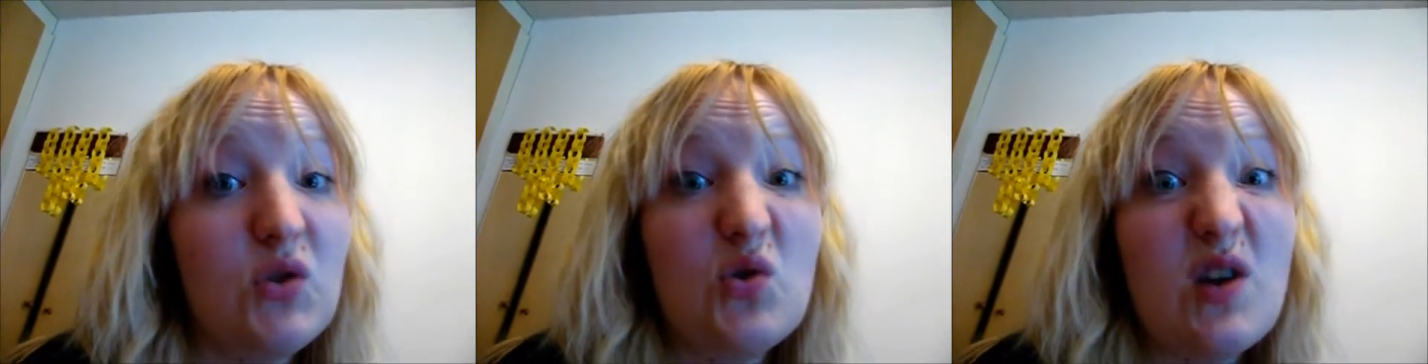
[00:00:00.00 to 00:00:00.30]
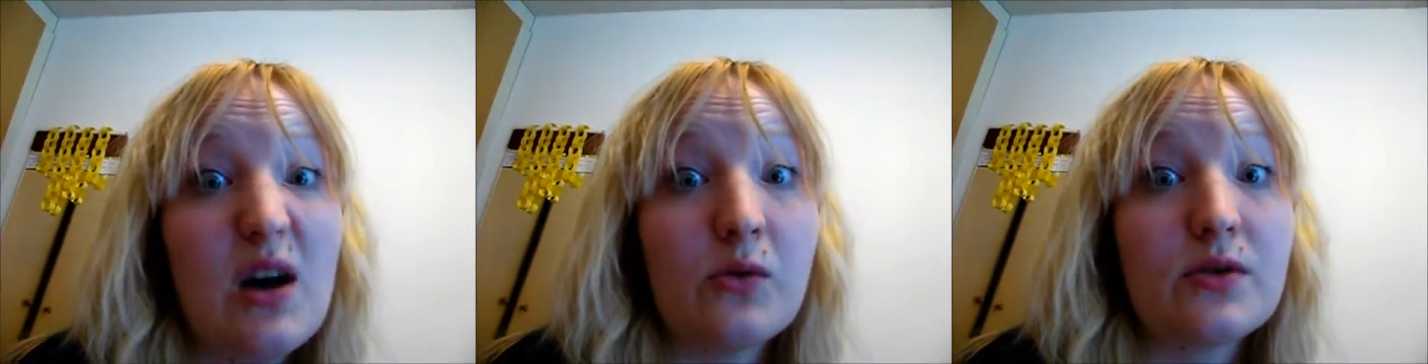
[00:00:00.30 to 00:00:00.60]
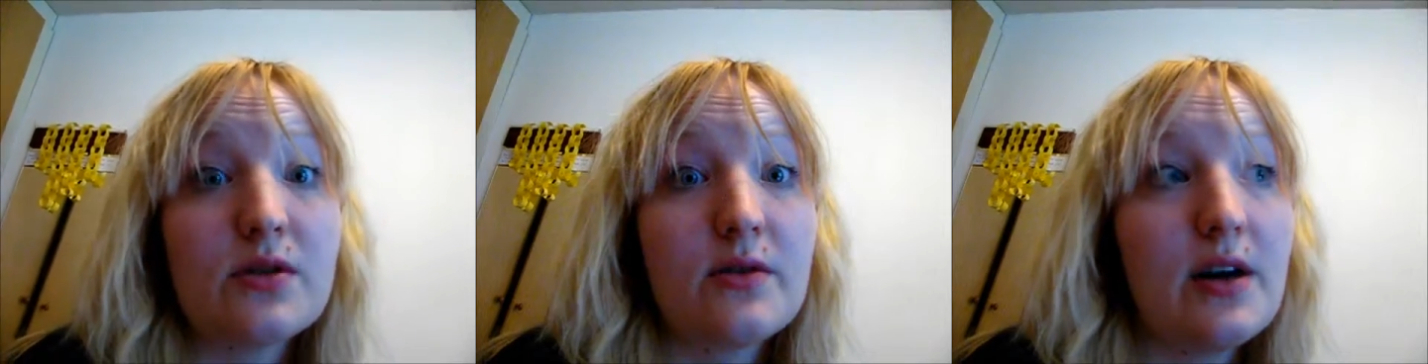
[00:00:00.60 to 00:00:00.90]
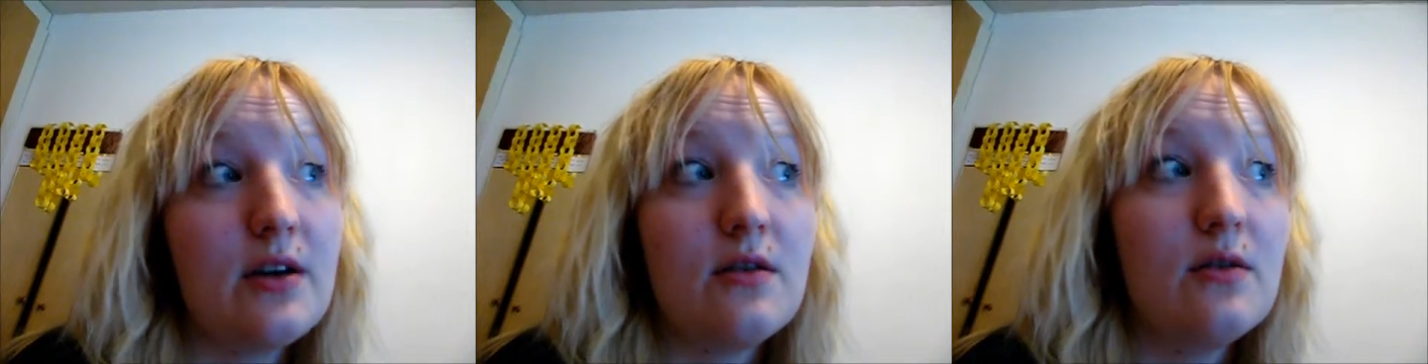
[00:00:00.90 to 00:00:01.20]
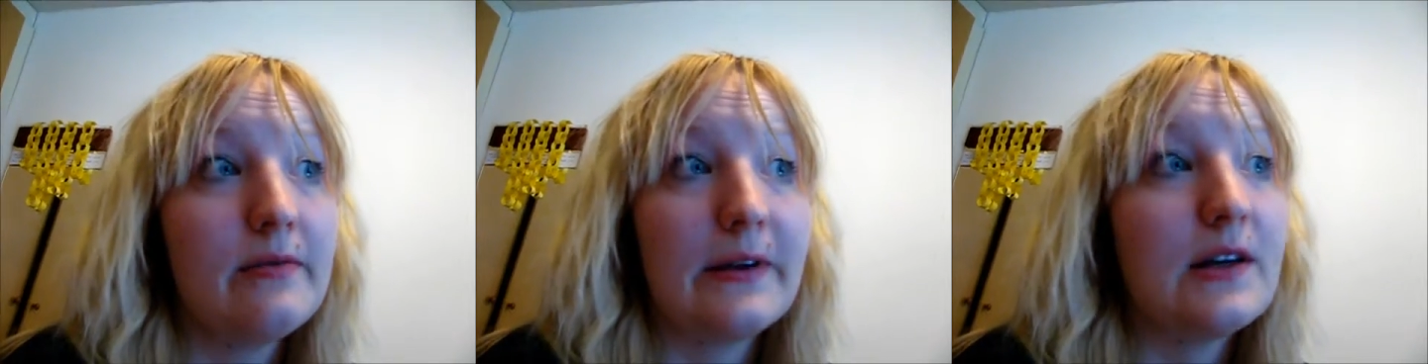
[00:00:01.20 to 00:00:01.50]
2 hours, so I don't
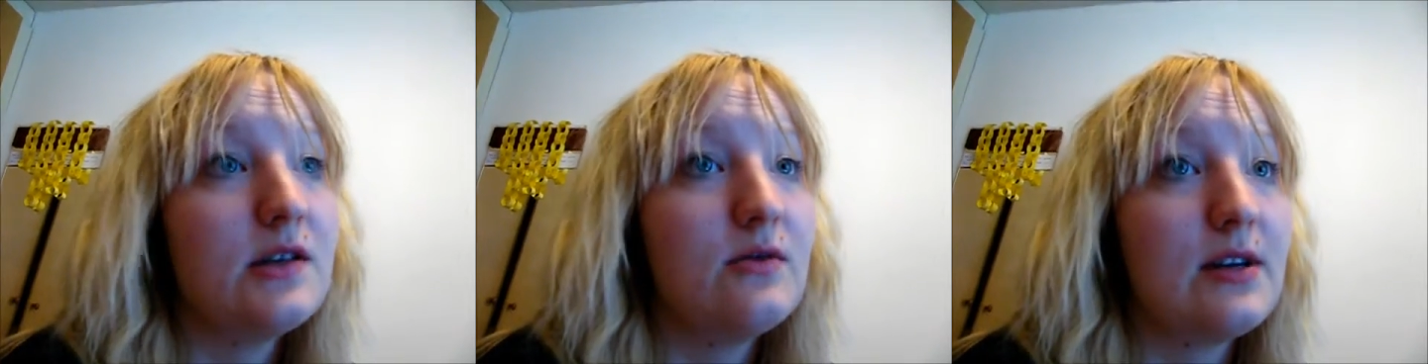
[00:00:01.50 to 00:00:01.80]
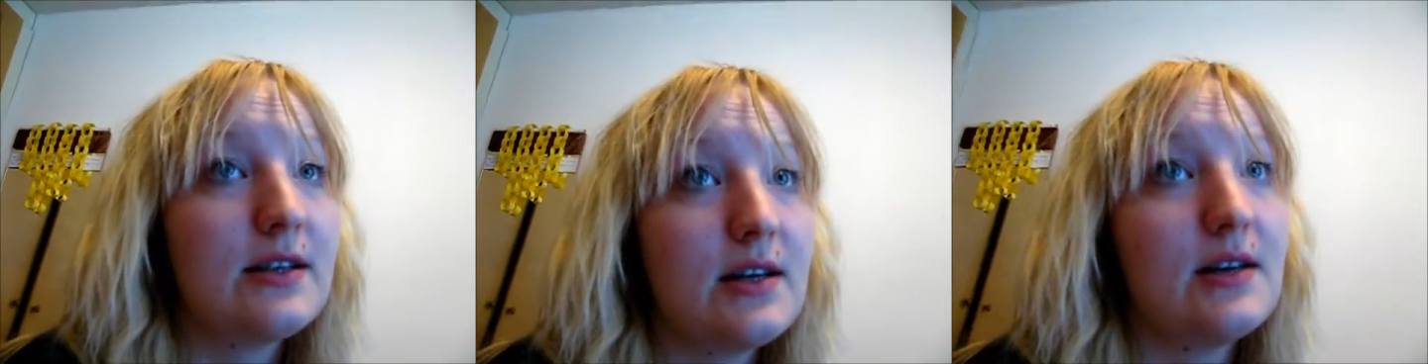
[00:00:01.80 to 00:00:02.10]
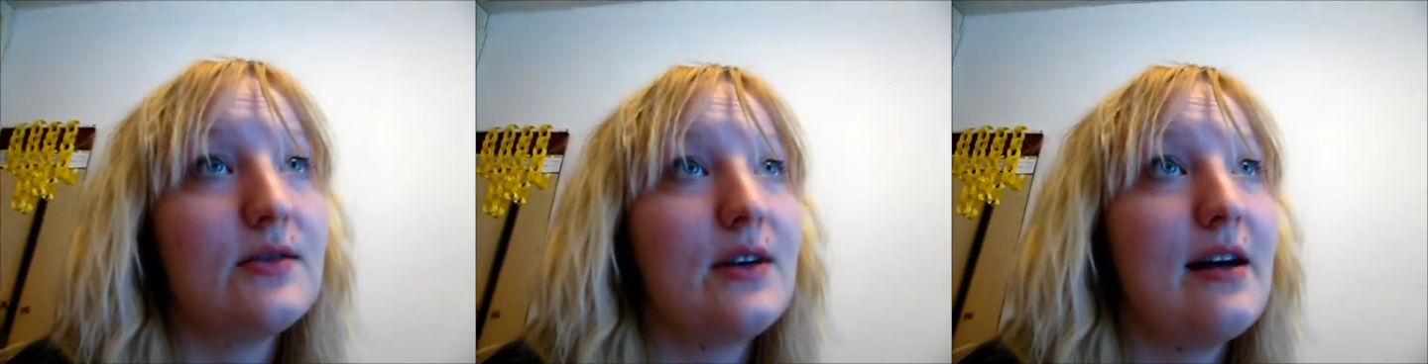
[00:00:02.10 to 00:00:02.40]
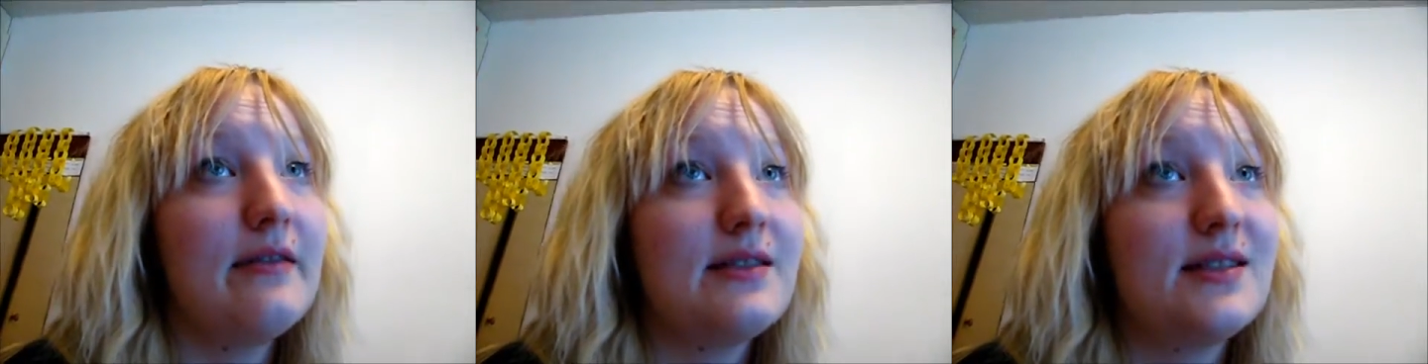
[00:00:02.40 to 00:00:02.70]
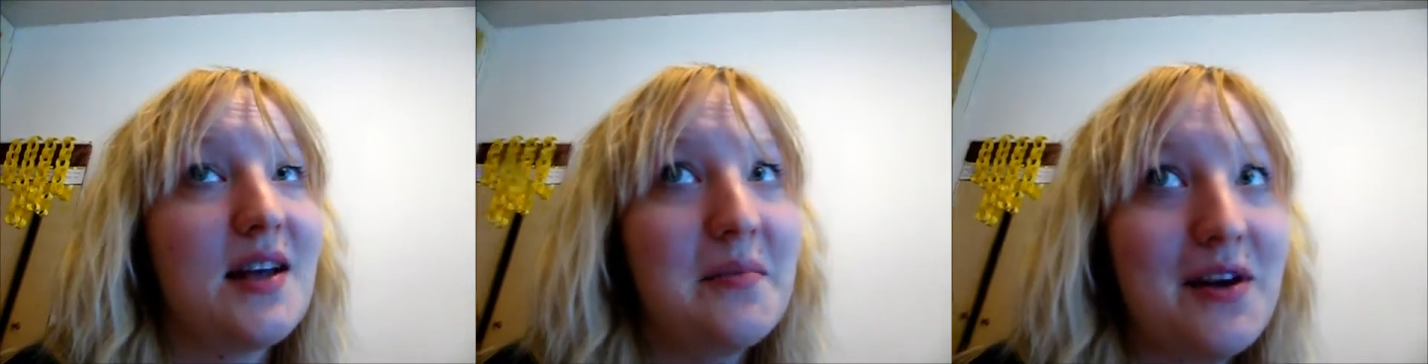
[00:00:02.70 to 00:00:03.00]
know if I can do that. I don't have the
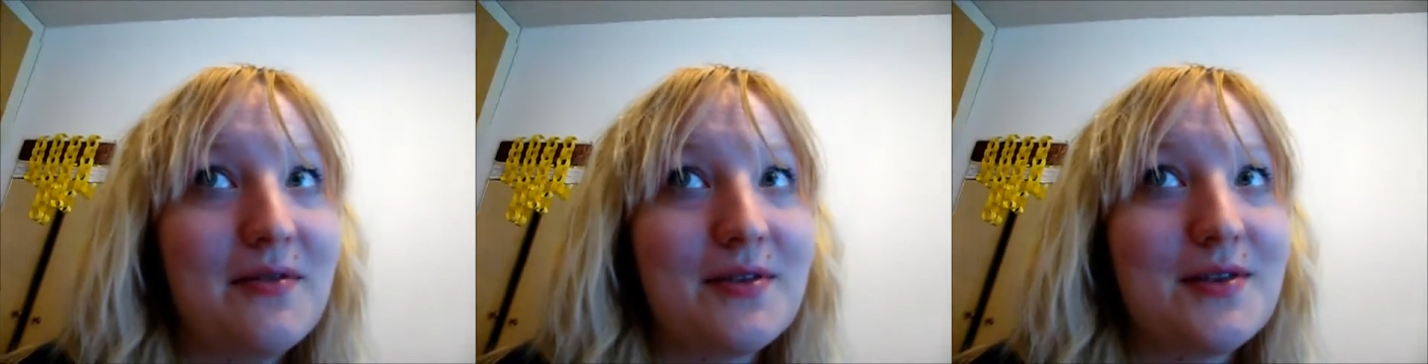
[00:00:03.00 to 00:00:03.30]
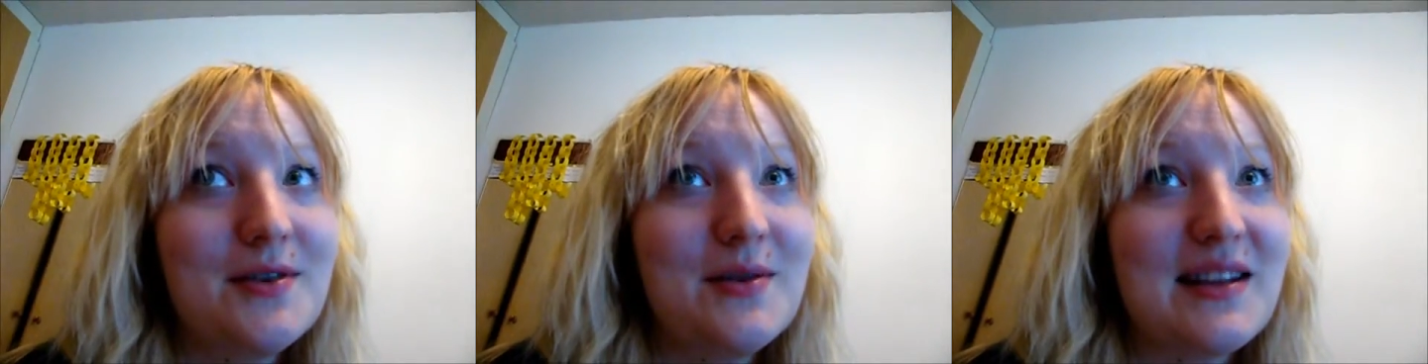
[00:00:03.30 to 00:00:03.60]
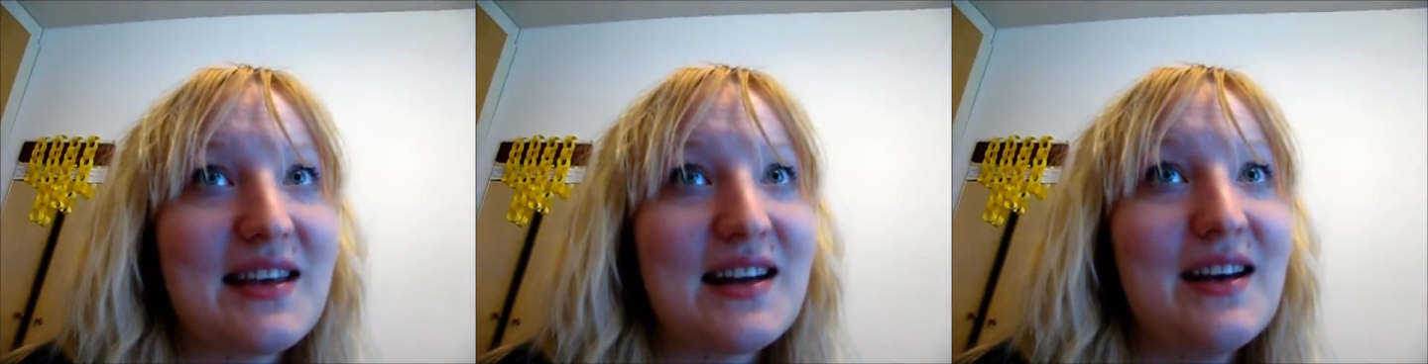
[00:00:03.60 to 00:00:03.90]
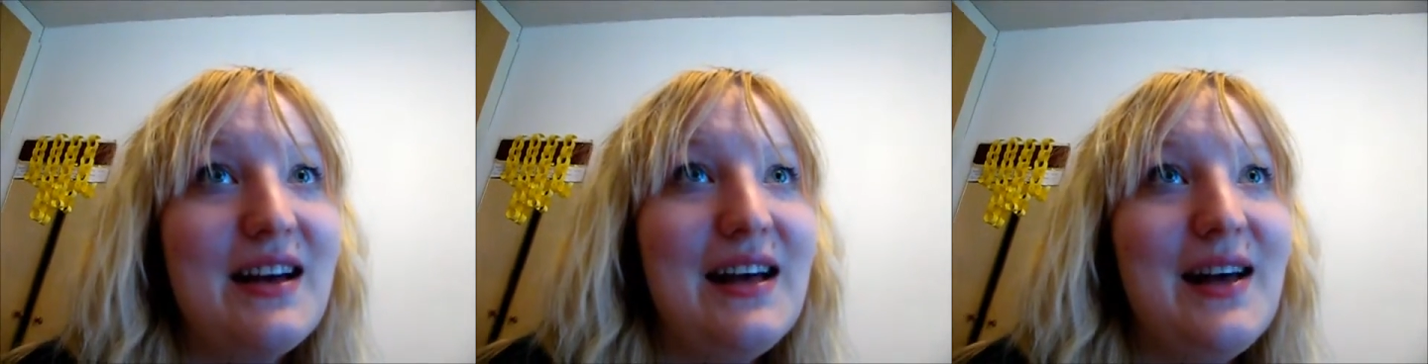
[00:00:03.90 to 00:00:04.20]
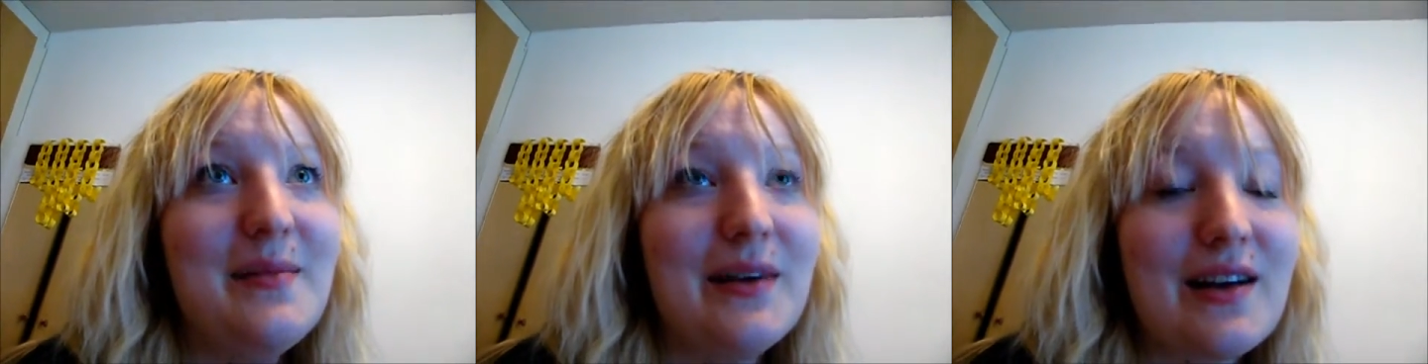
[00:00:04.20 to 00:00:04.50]
stamina for doing that,
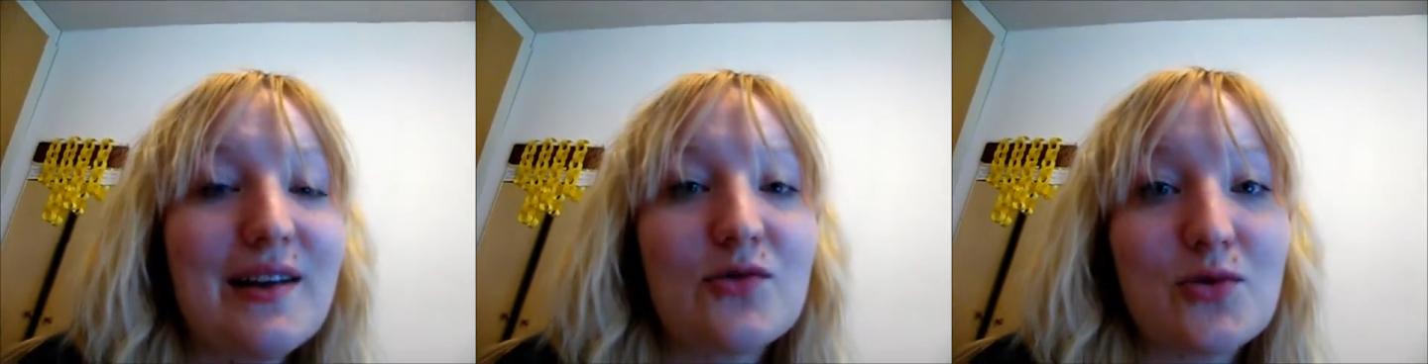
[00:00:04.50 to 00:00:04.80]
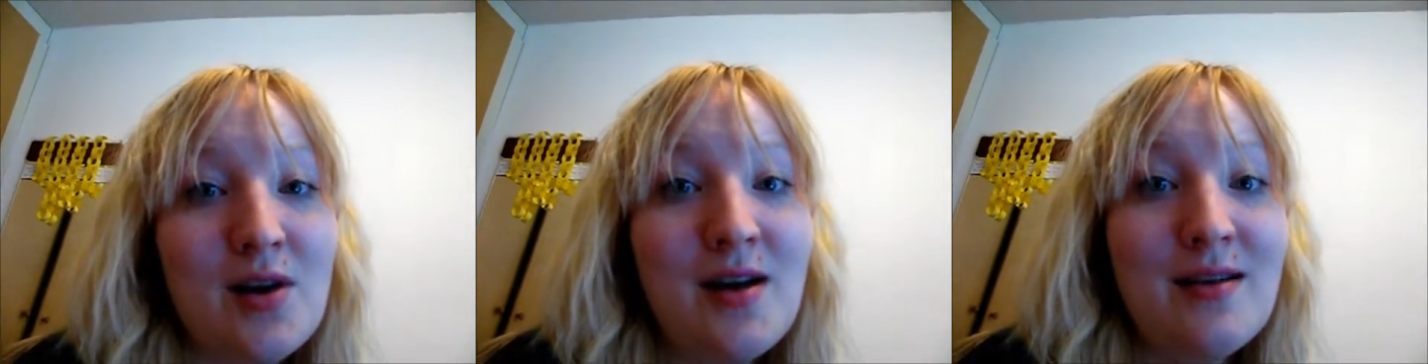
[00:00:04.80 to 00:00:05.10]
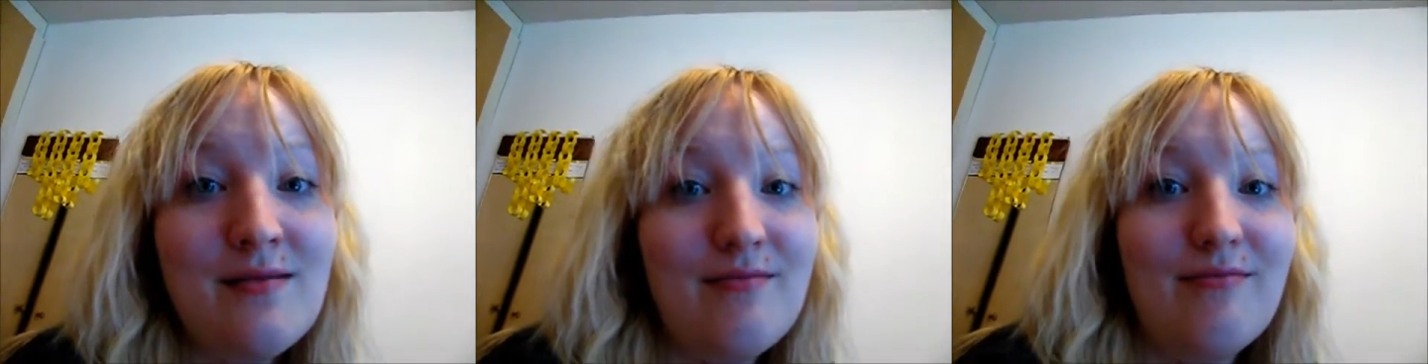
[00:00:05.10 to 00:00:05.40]
but I can try.